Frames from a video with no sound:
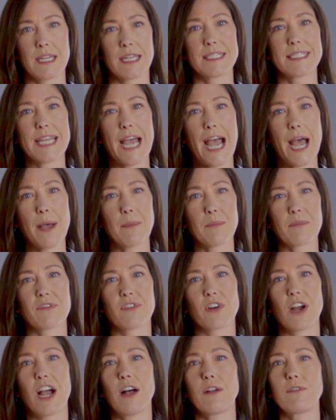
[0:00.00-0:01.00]
Tap
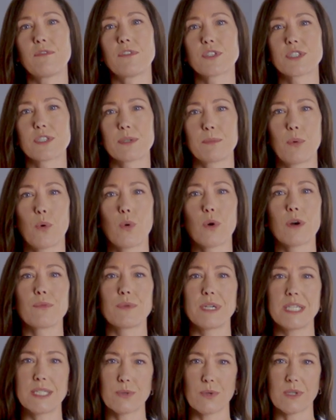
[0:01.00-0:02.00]
for helpful support
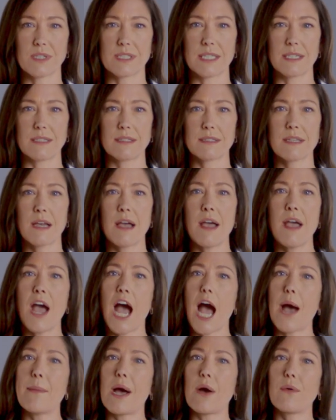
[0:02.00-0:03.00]
resources
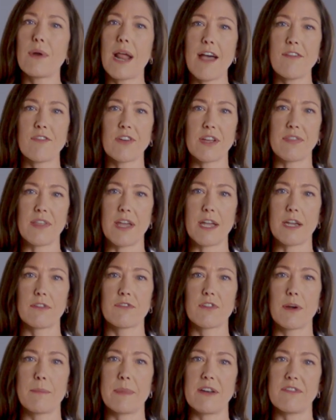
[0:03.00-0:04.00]
about everything
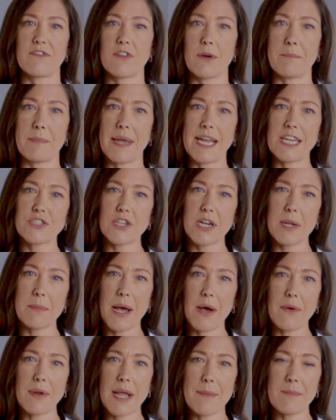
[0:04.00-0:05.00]
from information
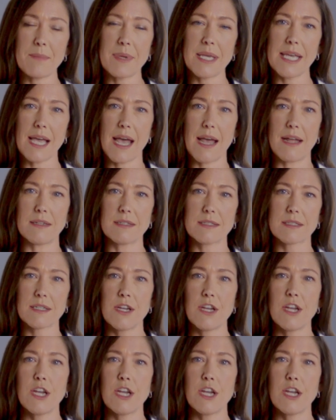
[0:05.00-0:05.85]
about MPNs